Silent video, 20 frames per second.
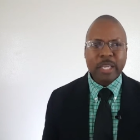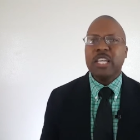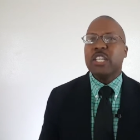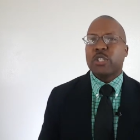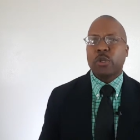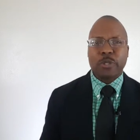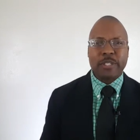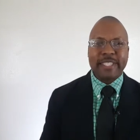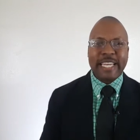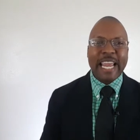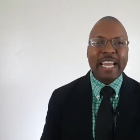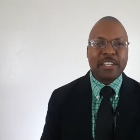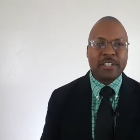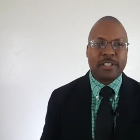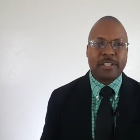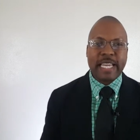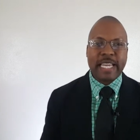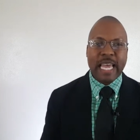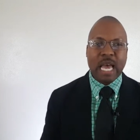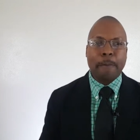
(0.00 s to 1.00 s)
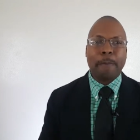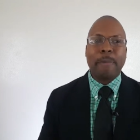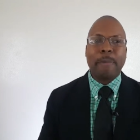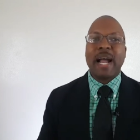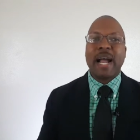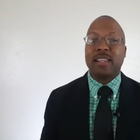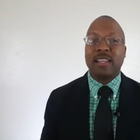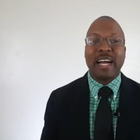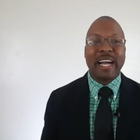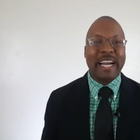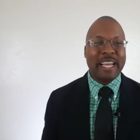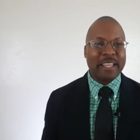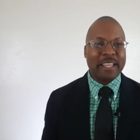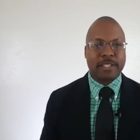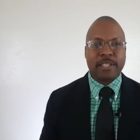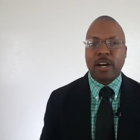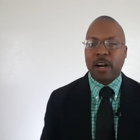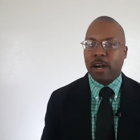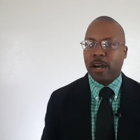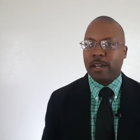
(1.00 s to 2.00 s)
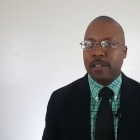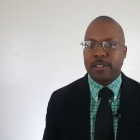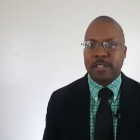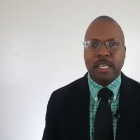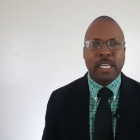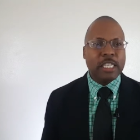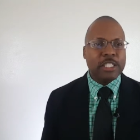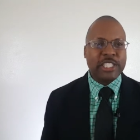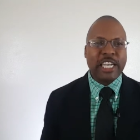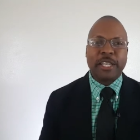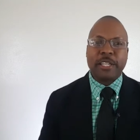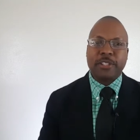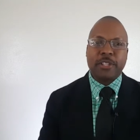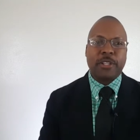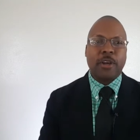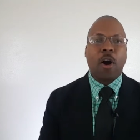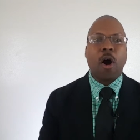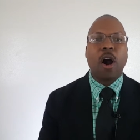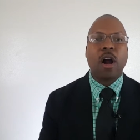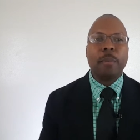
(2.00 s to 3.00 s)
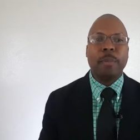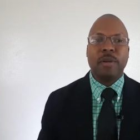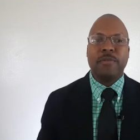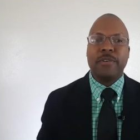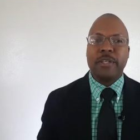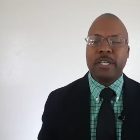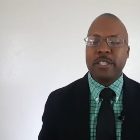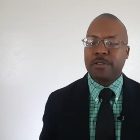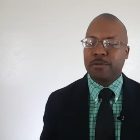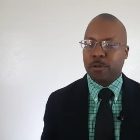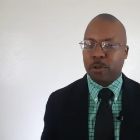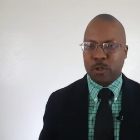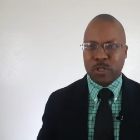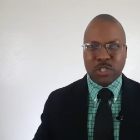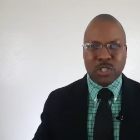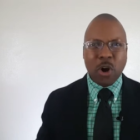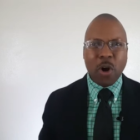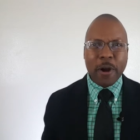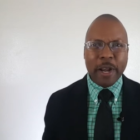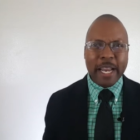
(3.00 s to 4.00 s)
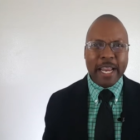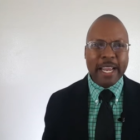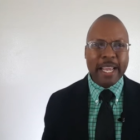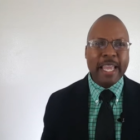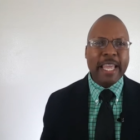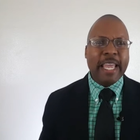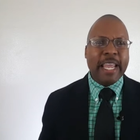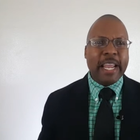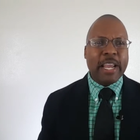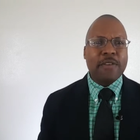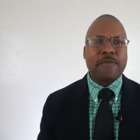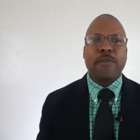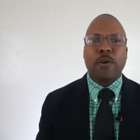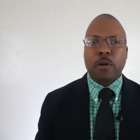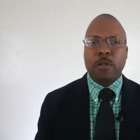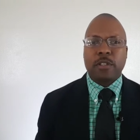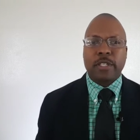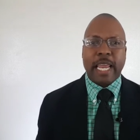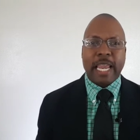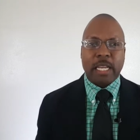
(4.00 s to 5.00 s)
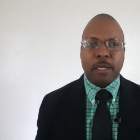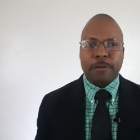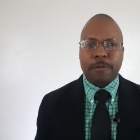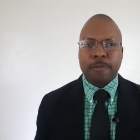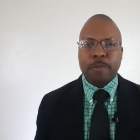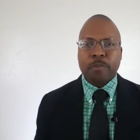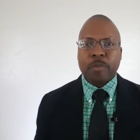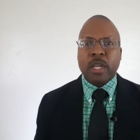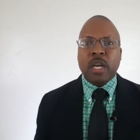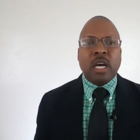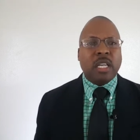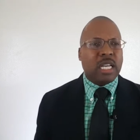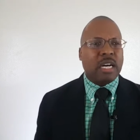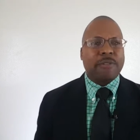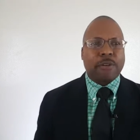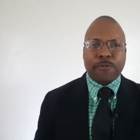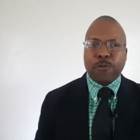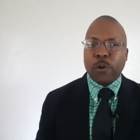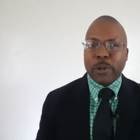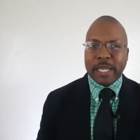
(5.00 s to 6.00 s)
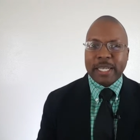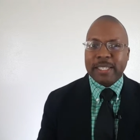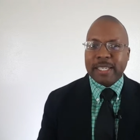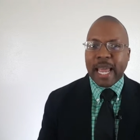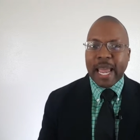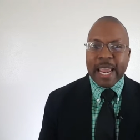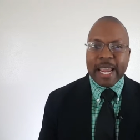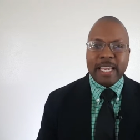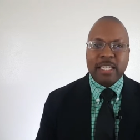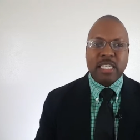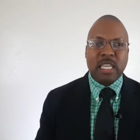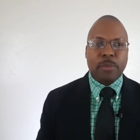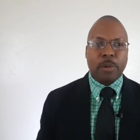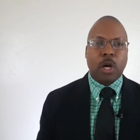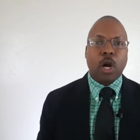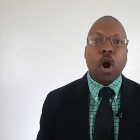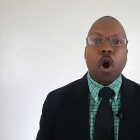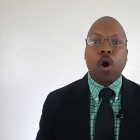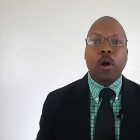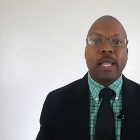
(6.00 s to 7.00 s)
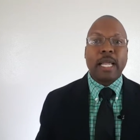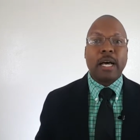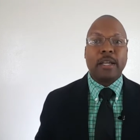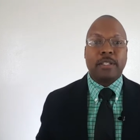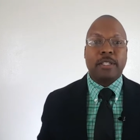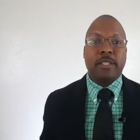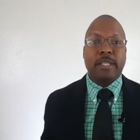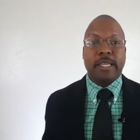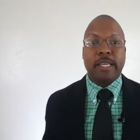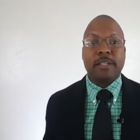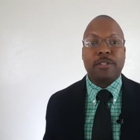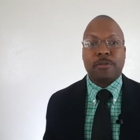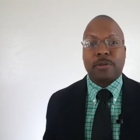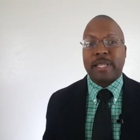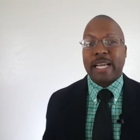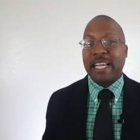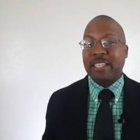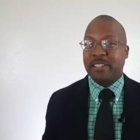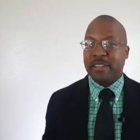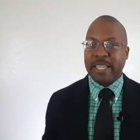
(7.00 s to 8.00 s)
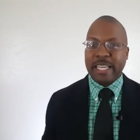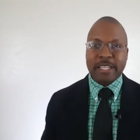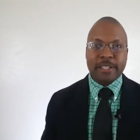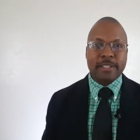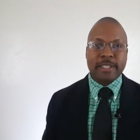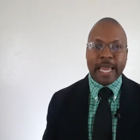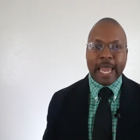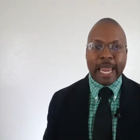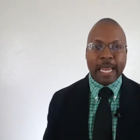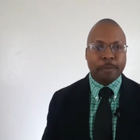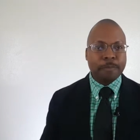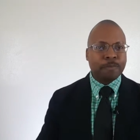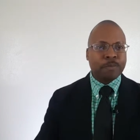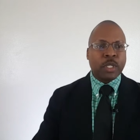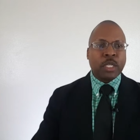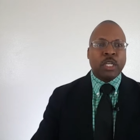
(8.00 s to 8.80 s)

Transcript: So the stage is set by Goliath's taunts shouted to the army of Israel, starting in verse 8. Now, for 40 days, he would call out to the Israelites and he'd say,